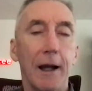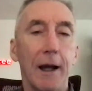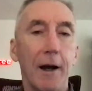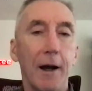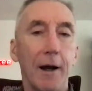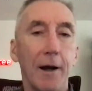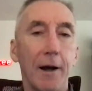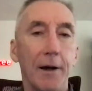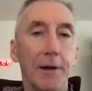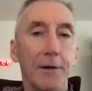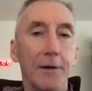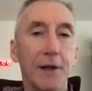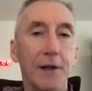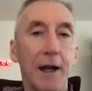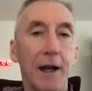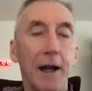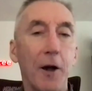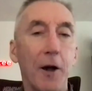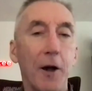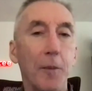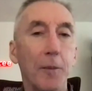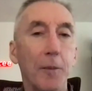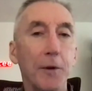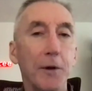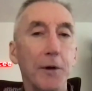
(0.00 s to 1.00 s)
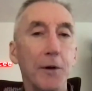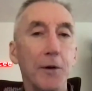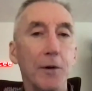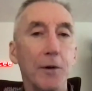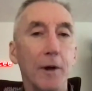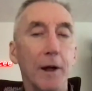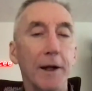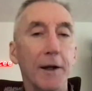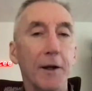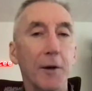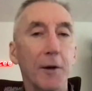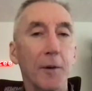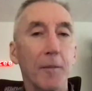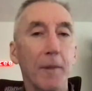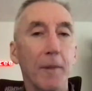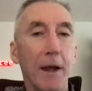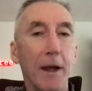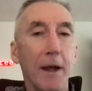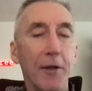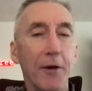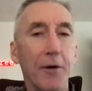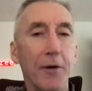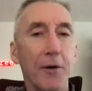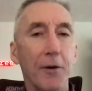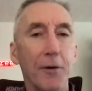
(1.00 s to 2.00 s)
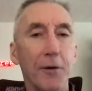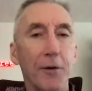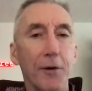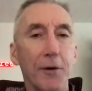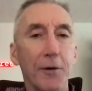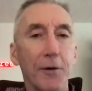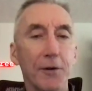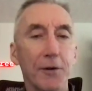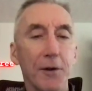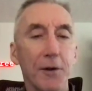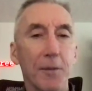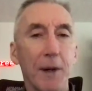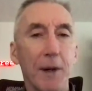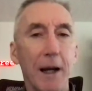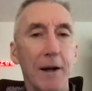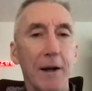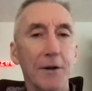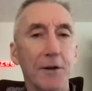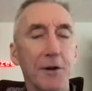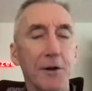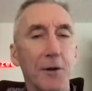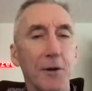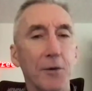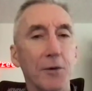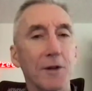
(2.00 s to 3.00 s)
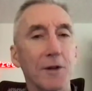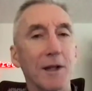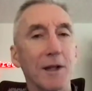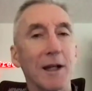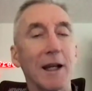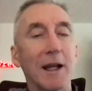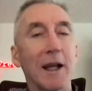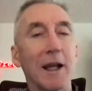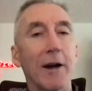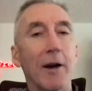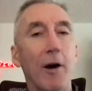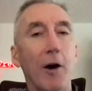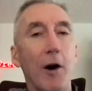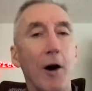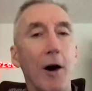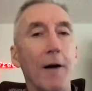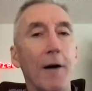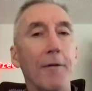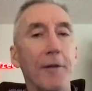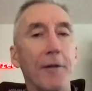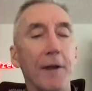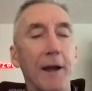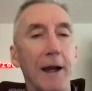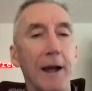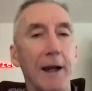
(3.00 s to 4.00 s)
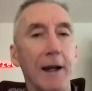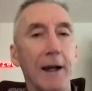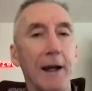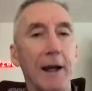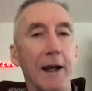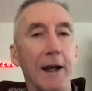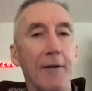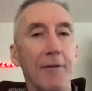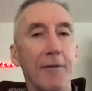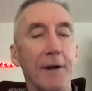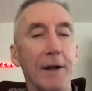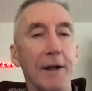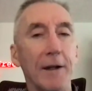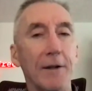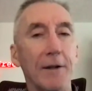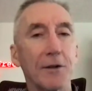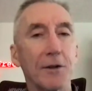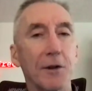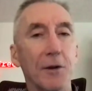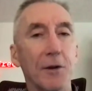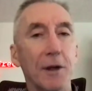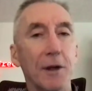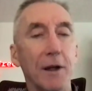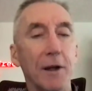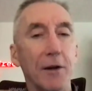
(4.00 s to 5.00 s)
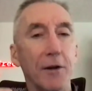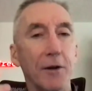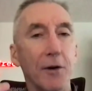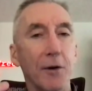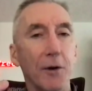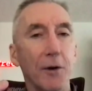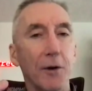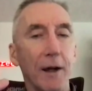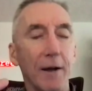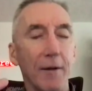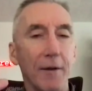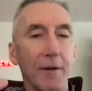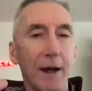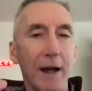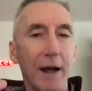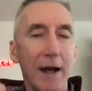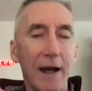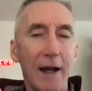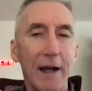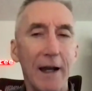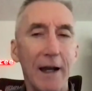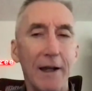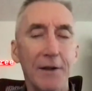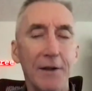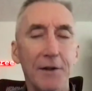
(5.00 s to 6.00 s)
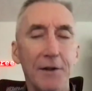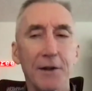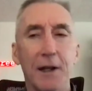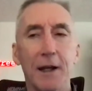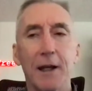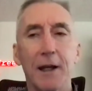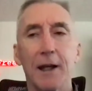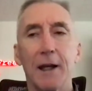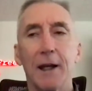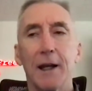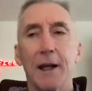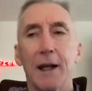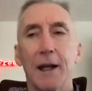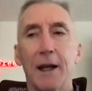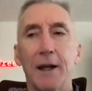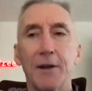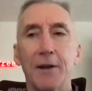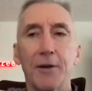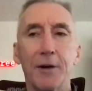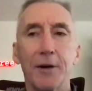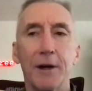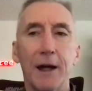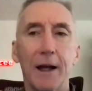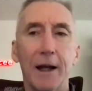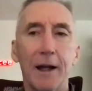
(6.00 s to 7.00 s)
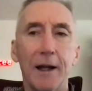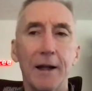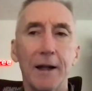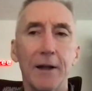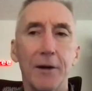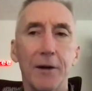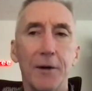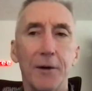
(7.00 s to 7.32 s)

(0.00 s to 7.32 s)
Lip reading: to help you, like your methadone or your Suboxone, to get off that caffeine so that you don't have headaches and you're not,